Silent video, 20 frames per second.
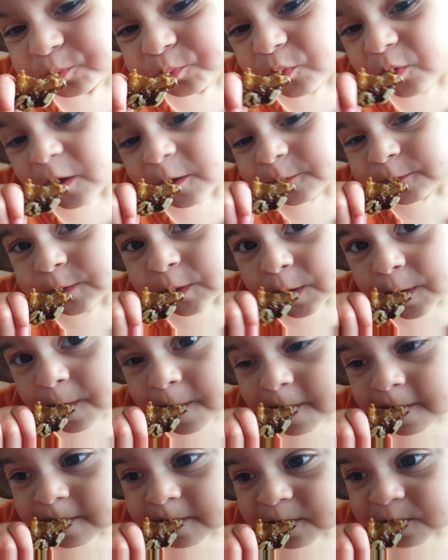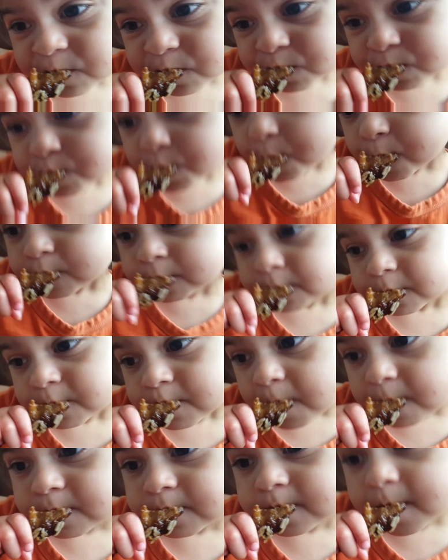Oh my gosh, friends.
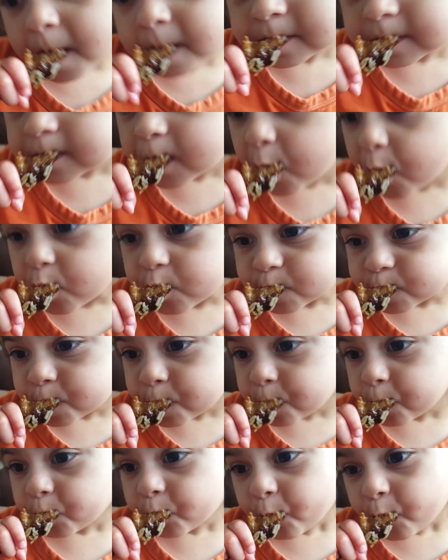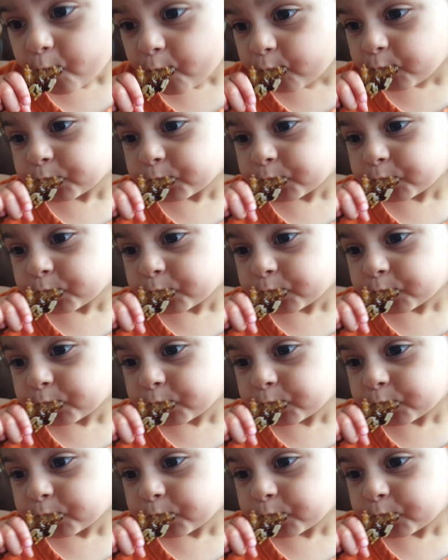Guess what is that?